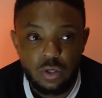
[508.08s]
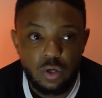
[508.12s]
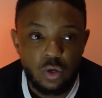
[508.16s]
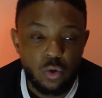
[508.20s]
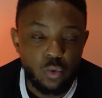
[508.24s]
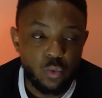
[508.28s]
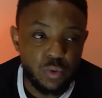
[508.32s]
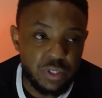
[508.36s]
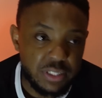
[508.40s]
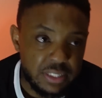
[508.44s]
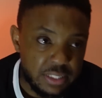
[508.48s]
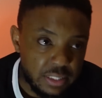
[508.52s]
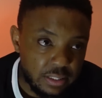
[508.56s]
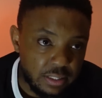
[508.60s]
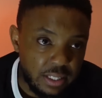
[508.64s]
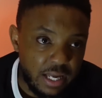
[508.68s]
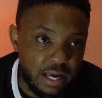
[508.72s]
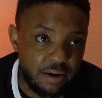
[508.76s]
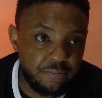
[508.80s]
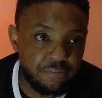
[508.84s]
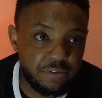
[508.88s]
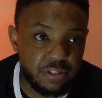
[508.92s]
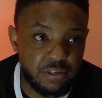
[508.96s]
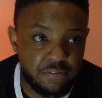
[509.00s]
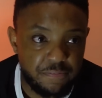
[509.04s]
We still
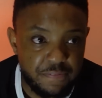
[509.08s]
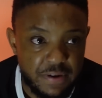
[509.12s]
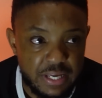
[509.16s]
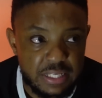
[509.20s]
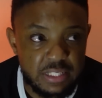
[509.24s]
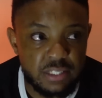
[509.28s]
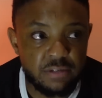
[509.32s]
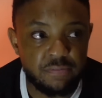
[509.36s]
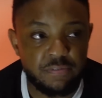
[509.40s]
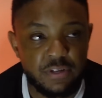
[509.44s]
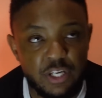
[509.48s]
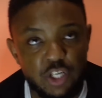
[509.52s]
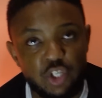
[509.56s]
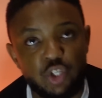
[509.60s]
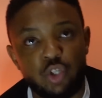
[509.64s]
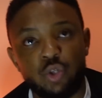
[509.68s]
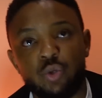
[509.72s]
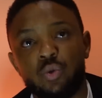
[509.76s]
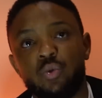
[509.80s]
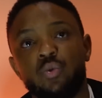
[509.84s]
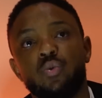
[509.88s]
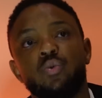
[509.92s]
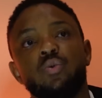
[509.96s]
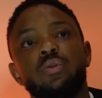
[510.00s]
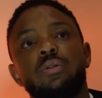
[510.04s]
have defensive
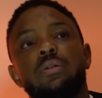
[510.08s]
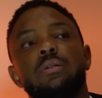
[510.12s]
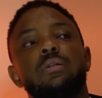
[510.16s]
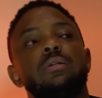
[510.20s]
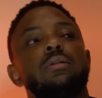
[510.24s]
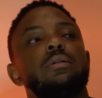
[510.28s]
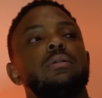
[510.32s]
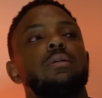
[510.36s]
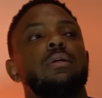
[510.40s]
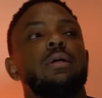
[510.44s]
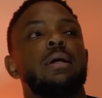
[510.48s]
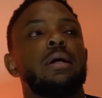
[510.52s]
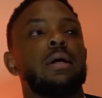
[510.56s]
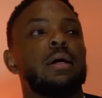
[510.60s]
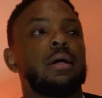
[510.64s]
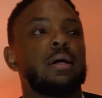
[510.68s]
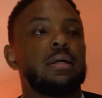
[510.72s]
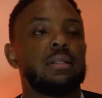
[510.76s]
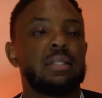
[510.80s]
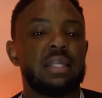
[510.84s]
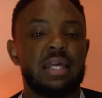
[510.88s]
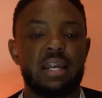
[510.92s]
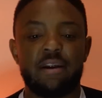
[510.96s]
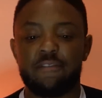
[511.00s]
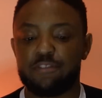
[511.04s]
issues
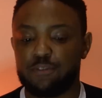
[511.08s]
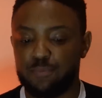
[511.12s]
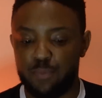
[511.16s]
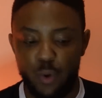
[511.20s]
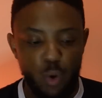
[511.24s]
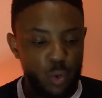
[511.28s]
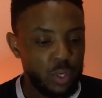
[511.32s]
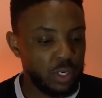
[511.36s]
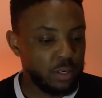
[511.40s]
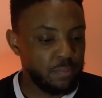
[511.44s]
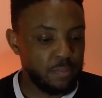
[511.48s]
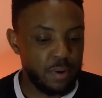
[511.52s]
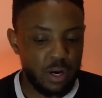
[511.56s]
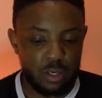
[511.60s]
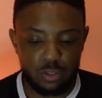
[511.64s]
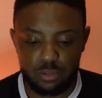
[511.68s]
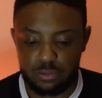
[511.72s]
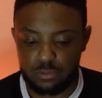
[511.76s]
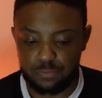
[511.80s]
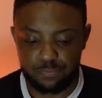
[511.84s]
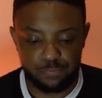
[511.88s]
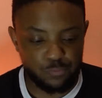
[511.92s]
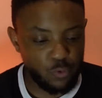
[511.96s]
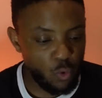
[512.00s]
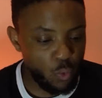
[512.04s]
that I've spoken
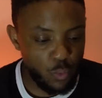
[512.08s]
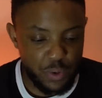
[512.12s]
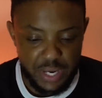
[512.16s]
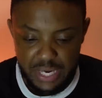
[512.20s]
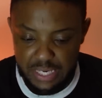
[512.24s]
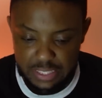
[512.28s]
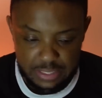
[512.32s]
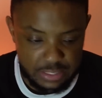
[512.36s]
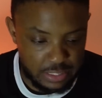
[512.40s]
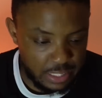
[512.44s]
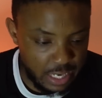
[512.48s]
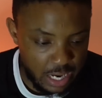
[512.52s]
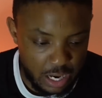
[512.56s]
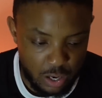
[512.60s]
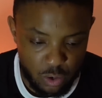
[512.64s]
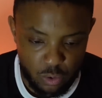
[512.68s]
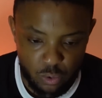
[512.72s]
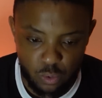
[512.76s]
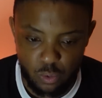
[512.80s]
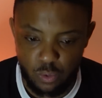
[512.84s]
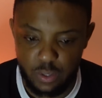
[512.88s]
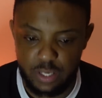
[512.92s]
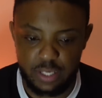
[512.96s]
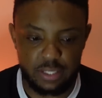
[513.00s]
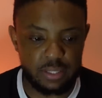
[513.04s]
about for weeks
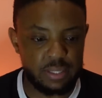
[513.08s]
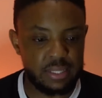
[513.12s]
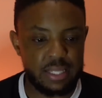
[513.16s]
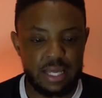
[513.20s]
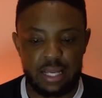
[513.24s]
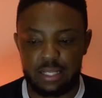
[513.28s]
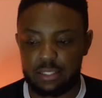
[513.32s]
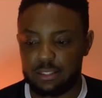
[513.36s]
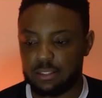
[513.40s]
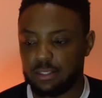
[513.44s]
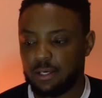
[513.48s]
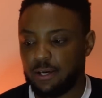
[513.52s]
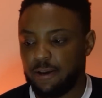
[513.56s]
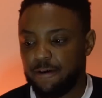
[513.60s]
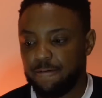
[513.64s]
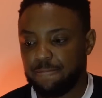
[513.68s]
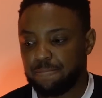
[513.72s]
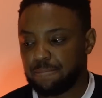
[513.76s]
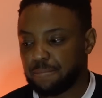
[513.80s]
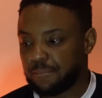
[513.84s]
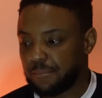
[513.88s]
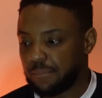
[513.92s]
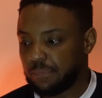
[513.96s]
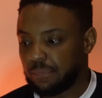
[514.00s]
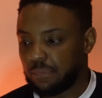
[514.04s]
now, in that
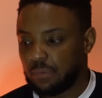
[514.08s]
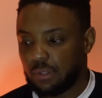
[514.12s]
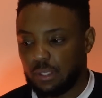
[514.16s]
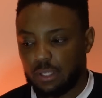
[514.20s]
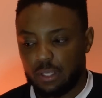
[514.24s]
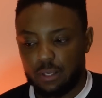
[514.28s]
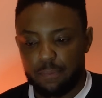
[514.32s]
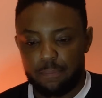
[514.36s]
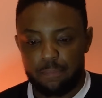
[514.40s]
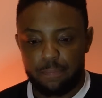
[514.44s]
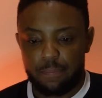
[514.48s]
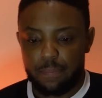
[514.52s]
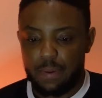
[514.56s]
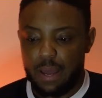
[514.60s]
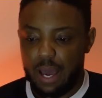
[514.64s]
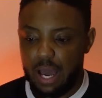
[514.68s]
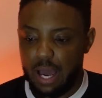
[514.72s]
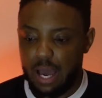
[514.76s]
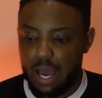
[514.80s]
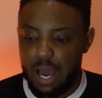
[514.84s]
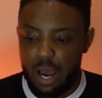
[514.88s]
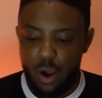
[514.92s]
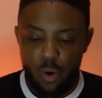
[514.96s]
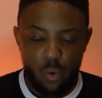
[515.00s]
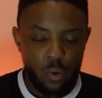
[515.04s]

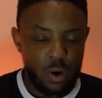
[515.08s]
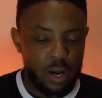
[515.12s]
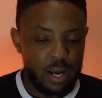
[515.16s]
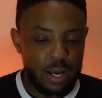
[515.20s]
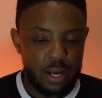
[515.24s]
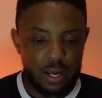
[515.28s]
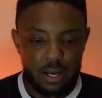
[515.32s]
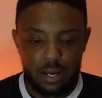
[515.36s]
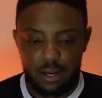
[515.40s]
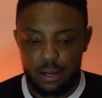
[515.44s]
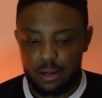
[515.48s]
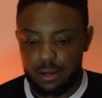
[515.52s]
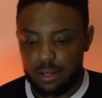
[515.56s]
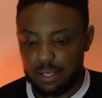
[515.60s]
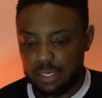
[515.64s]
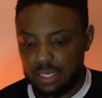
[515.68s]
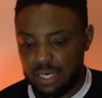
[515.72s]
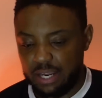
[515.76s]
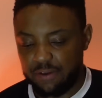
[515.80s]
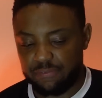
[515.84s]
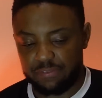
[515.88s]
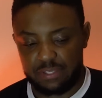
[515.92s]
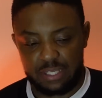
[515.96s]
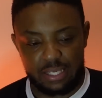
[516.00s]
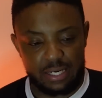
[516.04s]
our
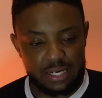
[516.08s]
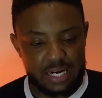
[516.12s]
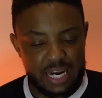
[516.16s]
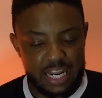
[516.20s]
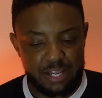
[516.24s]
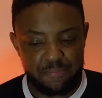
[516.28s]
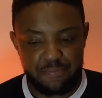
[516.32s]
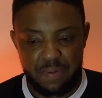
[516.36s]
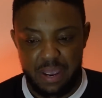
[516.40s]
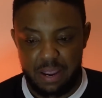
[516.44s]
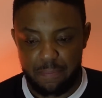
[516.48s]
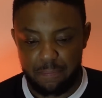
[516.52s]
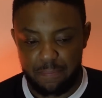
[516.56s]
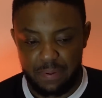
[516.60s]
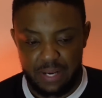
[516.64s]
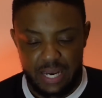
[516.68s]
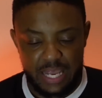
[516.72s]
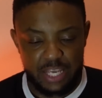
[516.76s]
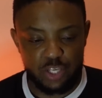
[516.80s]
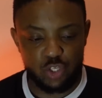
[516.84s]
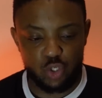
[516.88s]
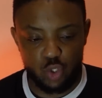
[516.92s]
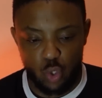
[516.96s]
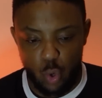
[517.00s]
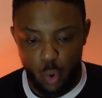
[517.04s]
left and right back
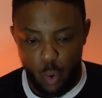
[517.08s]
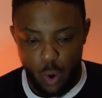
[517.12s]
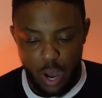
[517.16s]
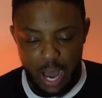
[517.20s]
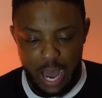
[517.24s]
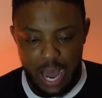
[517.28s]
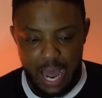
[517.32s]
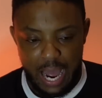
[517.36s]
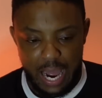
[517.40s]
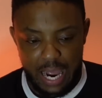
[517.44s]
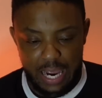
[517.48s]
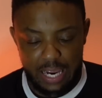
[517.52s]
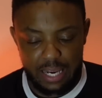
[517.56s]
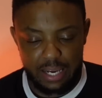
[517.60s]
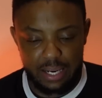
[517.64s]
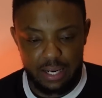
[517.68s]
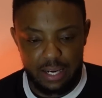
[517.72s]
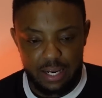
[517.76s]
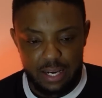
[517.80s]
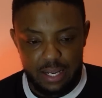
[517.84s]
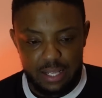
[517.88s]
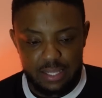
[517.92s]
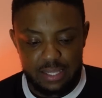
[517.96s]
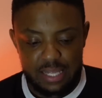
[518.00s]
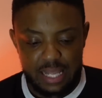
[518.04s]
play so high
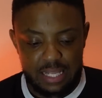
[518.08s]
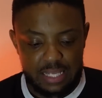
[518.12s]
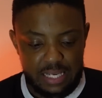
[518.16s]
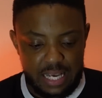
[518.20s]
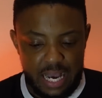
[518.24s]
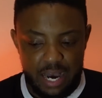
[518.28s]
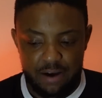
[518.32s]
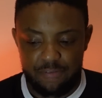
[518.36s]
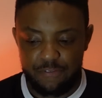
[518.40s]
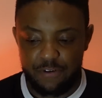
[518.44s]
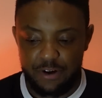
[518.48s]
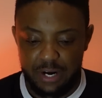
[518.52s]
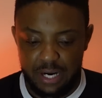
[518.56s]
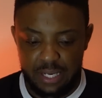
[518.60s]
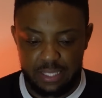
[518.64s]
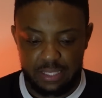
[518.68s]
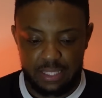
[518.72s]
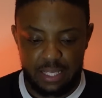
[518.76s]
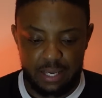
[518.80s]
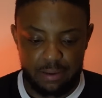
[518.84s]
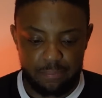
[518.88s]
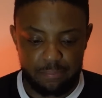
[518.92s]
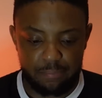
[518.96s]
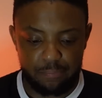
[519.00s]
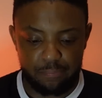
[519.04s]
that covering
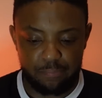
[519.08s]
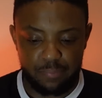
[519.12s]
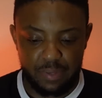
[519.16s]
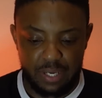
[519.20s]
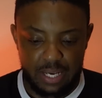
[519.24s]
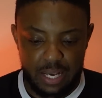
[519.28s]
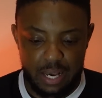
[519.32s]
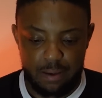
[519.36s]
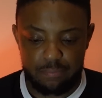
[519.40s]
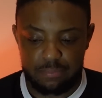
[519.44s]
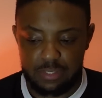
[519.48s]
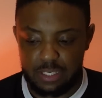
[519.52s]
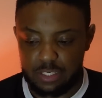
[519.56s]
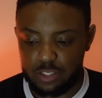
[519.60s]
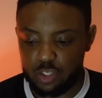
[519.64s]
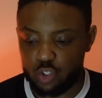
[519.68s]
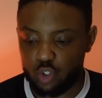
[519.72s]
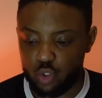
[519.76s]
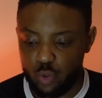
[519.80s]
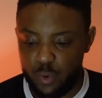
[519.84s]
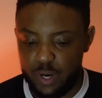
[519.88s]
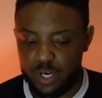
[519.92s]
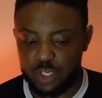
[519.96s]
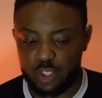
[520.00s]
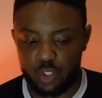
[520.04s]
them becomes a
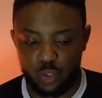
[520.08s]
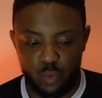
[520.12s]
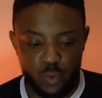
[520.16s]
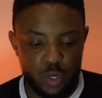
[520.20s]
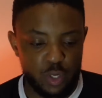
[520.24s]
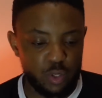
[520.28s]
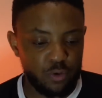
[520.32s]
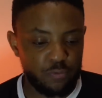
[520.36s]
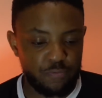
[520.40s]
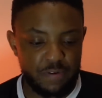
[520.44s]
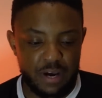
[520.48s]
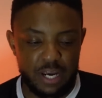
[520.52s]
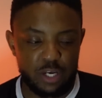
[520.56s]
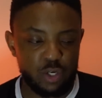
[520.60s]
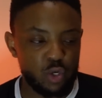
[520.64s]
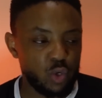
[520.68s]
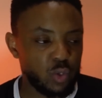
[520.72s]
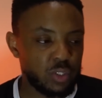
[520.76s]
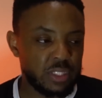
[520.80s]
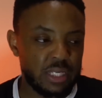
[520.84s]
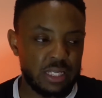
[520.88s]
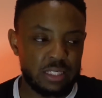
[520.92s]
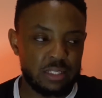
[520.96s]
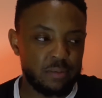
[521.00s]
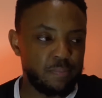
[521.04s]
situation where you find your
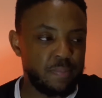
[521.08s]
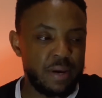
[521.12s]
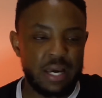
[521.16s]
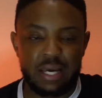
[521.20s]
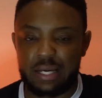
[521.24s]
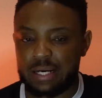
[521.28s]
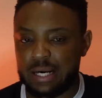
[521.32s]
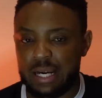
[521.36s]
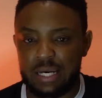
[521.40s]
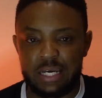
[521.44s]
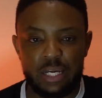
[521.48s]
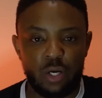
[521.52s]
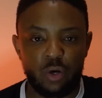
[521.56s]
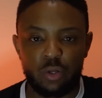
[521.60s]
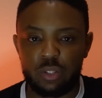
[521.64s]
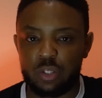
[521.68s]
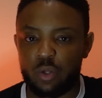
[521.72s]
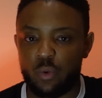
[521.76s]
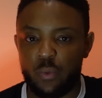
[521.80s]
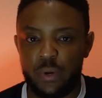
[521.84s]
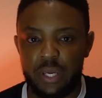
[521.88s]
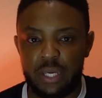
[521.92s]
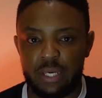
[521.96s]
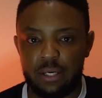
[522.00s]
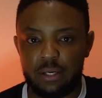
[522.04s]
centre back running on
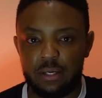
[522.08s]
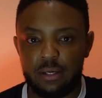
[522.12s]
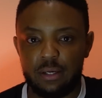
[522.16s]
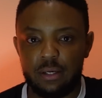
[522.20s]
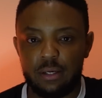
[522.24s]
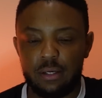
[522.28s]
the wing,